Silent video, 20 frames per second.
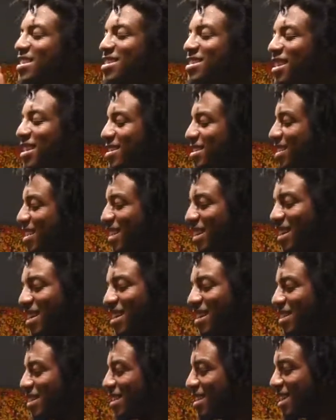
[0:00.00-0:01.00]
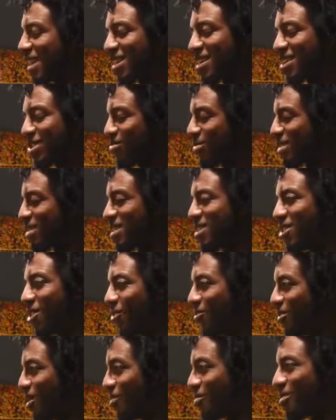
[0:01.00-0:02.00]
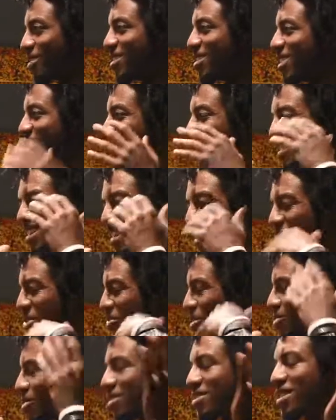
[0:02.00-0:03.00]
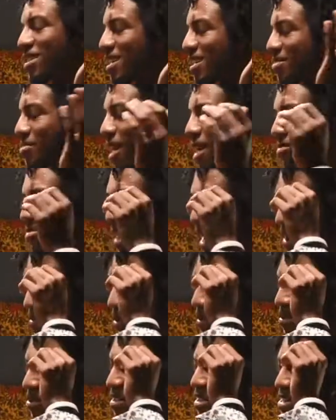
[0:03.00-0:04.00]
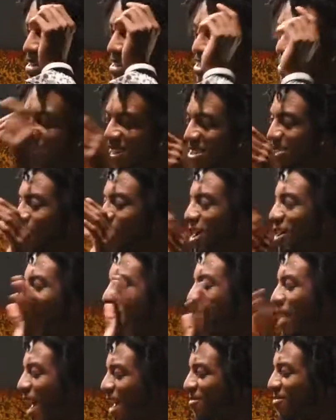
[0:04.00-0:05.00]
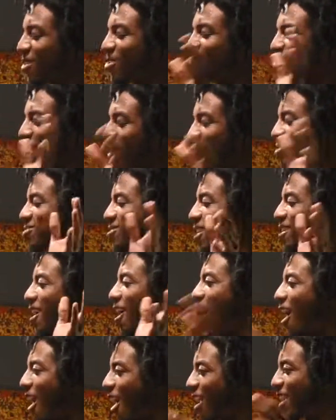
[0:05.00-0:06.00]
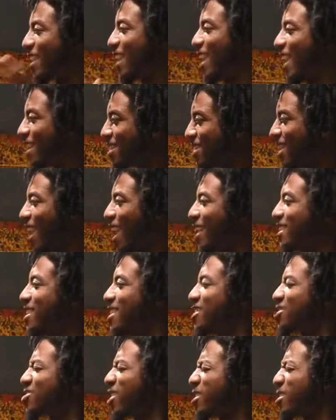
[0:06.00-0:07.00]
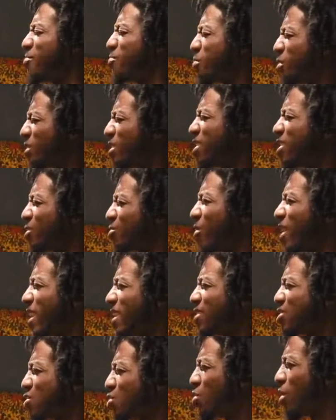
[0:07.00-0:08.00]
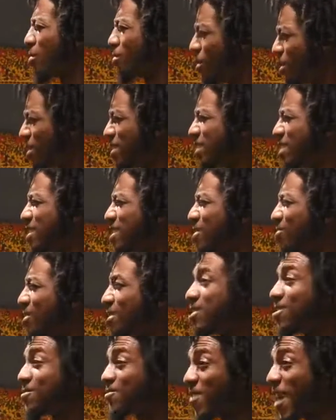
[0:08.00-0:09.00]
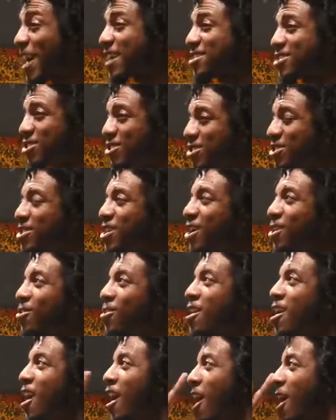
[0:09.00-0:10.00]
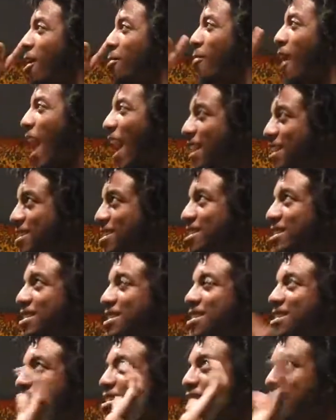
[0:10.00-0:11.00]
Just kidding, the election was in November. We weren't thinking about black people then. Jeez, why are you black folks always trying to hog a headline? Trying to bullet your way into a bulletin. You want some facts? Here you go. ISIS is